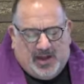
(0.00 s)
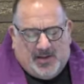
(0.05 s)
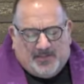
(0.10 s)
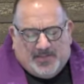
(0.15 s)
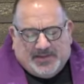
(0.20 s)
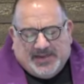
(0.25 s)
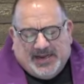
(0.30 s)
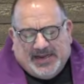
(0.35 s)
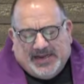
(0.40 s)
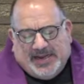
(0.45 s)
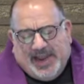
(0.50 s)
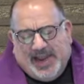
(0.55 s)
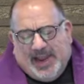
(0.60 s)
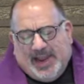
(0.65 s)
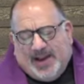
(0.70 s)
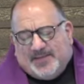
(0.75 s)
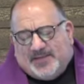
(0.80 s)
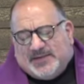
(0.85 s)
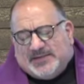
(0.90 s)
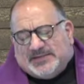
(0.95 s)
But they
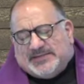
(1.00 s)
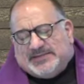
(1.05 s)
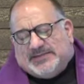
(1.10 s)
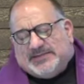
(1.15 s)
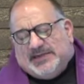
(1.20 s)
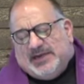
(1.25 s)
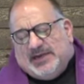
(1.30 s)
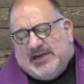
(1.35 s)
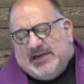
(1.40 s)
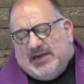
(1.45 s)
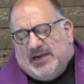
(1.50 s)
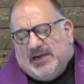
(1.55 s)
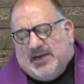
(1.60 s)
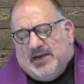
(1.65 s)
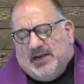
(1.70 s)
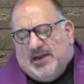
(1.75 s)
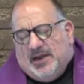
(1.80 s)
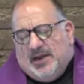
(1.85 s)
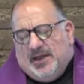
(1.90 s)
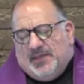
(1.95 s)
came to see
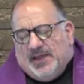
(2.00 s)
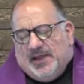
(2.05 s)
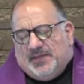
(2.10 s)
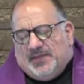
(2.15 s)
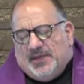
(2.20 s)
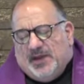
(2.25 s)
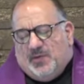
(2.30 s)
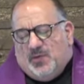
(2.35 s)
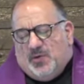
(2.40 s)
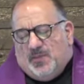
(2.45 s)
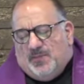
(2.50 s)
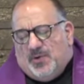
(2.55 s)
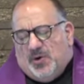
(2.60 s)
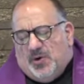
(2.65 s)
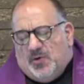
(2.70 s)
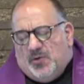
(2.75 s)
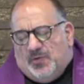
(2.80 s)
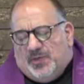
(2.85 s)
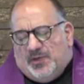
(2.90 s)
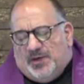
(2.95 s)
that they were
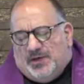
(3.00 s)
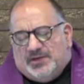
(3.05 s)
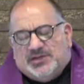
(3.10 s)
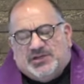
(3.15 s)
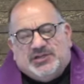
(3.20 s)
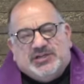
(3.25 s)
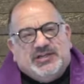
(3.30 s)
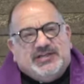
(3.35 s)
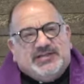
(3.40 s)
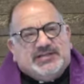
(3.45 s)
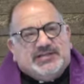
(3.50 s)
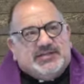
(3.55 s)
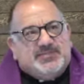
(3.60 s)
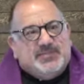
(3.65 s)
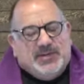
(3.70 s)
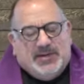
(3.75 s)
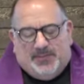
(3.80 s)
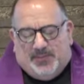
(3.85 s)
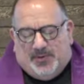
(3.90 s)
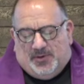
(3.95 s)
both Jesus
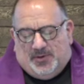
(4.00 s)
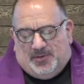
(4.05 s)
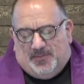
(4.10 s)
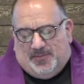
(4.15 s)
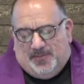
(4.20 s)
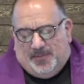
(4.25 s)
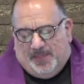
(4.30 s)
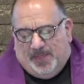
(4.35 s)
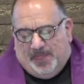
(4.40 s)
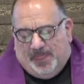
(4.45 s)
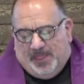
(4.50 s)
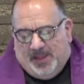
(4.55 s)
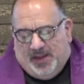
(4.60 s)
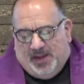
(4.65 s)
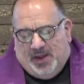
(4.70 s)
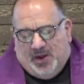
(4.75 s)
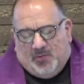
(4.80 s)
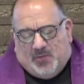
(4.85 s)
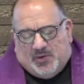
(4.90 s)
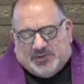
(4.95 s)
people,
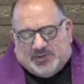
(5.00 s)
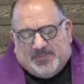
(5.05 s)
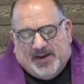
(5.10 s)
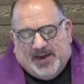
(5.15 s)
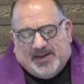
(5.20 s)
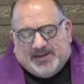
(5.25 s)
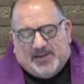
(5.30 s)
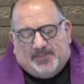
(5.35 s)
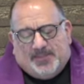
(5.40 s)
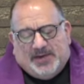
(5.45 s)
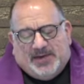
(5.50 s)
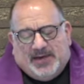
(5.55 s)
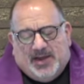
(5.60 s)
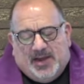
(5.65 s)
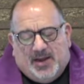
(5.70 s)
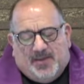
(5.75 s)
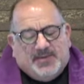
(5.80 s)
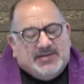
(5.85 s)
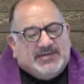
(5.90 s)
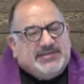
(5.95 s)
which made them
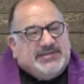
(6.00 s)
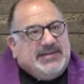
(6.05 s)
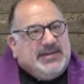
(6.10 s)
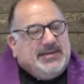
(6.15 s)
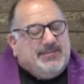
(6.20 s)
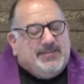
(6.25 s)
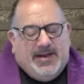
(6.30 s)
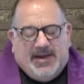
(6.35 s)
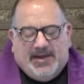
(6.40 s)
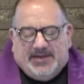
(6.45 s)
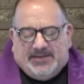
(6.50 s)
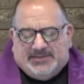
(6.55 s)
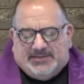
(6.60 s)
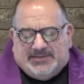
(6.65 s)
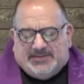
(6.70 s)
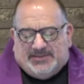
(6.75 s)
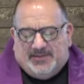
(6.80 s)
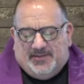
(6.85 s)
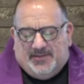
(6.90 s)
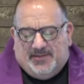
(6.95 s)
become
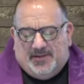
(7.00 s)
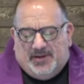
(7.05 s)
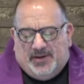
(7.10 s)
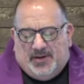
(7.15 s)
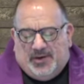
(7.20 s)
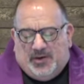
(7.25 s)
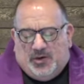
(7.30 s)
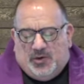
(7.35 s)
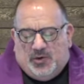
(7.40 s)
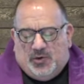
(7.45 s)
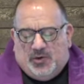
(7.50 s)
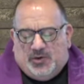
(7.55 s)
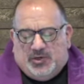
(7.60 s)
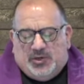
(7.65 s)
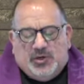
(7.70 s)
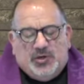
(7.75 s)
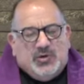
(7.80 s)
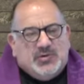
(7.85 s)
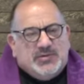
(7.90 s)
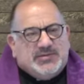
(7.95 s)
teammates who
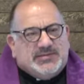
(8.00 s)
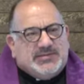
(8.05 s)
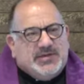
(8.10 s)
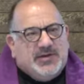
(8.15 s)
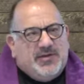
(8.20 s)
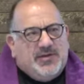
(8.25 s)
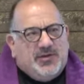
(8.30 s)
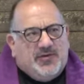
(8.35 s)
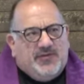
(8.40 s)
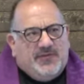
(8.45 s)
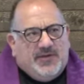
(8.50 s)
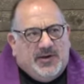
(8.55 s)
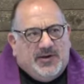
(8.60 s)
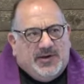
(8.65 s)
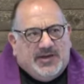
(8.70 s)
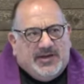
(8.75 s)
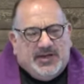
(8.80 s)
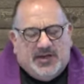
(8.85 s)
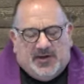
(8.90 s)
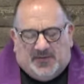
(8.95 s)
used their very
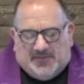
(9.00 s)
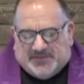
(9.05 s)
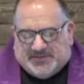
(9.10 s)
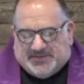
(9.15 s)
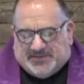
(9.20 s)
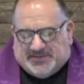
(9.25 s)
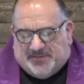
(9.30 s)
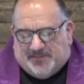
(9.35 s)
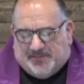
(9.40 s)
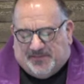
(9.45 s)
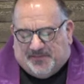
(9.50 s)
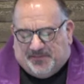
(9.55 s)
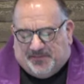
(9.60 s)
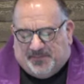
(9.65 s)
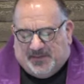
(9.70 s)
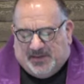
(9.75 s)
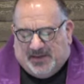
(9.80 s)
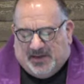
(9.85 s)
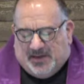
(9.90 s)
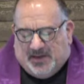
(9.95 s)
gifts.
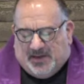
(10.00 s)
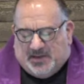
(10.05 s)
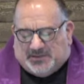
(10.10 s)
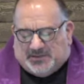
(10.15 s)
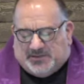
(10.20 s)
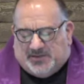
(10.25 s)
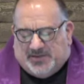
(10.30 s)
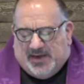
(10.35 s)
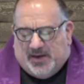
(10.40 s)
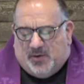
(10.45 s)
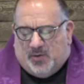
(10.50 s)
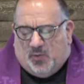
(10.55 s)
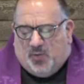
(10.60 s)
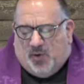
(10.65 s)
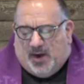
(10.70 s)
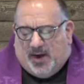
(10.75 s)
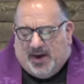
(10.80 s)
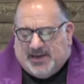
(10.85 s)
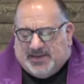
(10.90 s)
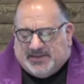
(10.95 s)
So then,
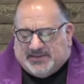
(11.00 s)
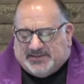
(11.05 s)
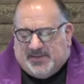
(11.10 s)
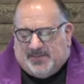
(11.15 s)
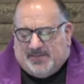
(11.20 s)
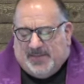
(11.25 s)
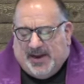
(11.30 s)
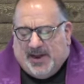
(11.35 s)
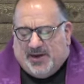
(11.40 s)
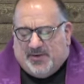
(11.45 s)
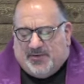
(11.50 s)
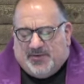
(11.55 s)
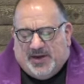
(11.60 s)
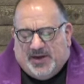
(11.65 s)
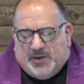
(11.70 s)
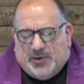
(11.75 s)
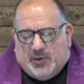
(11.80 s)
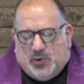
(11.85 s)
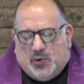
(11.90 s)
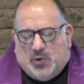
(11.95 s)
why does it matter
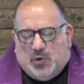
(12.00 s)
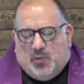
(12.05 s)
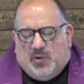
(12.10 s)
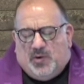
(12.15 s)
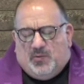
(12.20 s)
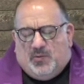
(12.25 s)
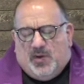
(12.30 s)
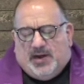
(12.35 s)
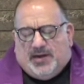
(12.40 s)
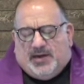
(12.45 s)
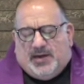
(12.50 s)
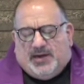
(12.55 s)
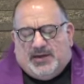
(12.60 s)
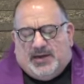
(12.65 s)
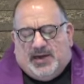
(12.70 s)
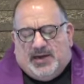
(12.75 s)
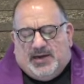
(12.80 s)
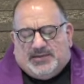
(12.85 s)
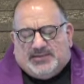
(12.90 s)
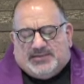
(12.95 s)
then who we
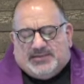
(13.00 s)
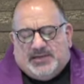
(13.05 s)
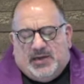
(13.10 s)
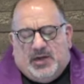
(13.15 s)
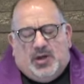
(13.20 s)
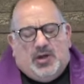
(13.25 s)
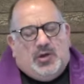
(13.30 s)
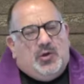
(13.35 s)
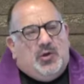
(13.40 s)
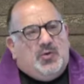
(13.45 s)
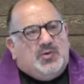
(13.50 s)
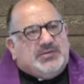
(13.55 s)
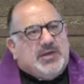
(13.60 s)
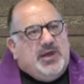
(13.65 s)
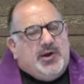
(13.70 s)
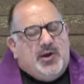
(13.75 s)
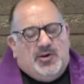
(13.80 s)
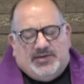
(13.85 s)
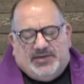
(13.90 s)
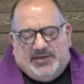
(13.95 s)
recognize who is
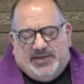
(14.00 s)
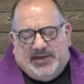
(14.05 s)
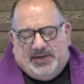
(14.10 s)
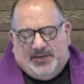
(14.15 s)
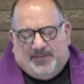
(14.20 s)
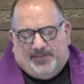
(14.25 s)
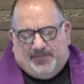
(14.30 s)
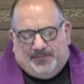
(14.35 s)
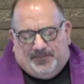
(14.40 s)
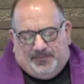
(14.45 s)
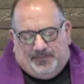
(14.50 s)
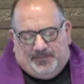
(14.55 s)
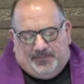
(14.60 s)
on our team?